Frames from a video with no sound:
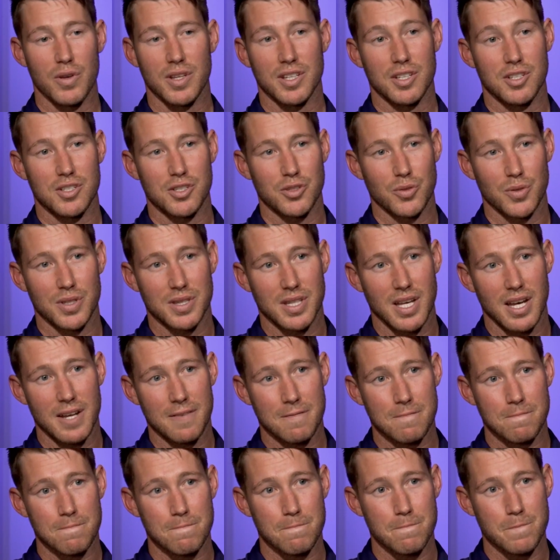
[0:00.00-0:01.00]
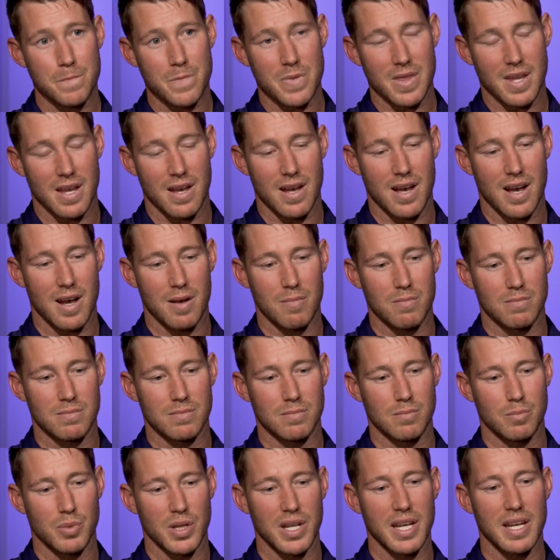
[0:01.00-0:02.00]
I really enjoyed that,
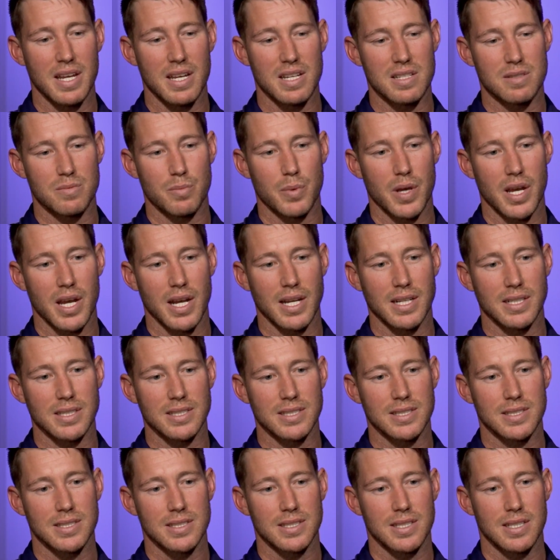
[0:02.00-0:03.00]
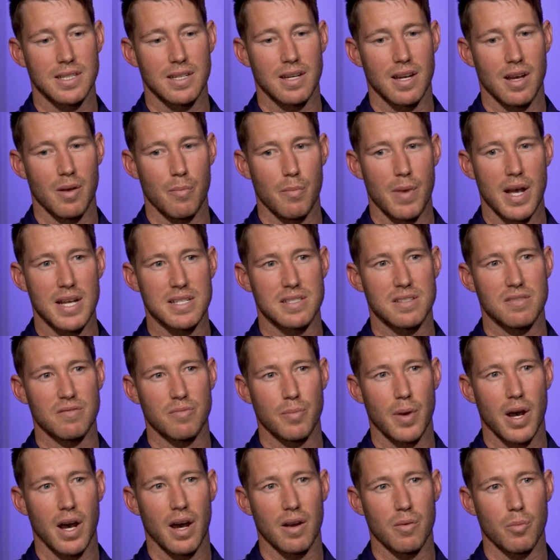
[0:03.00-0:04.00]
but he has been a
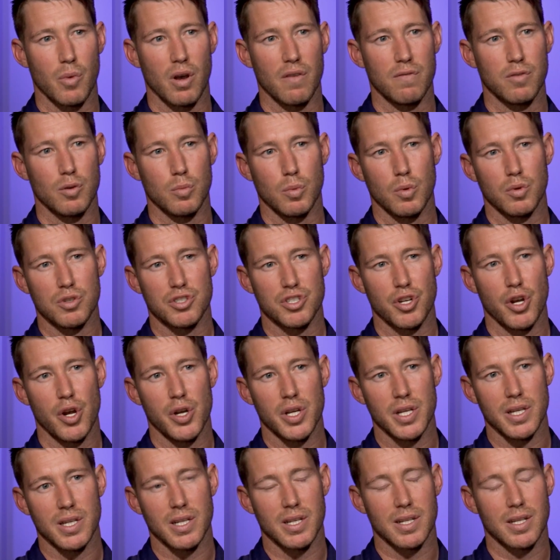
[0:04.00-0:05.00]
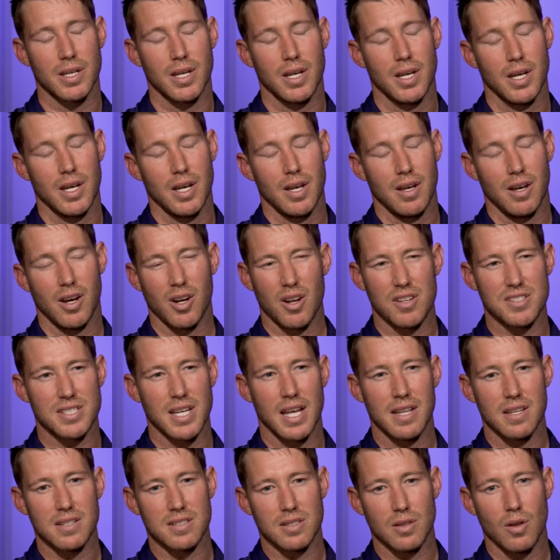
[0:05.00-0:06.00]
massive part of my football journey, and I don't
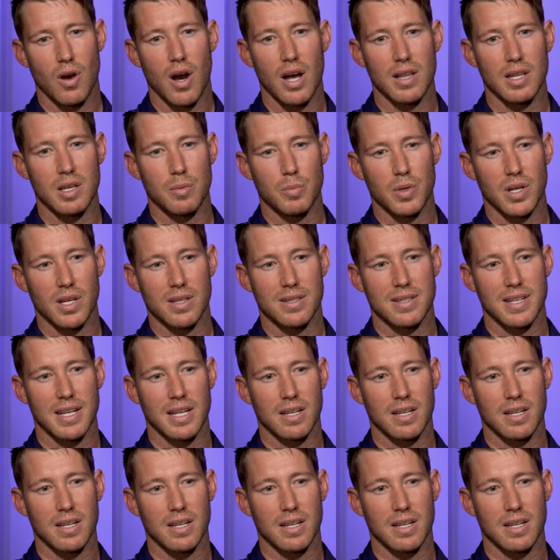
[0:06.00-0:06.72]
say this lightly, but I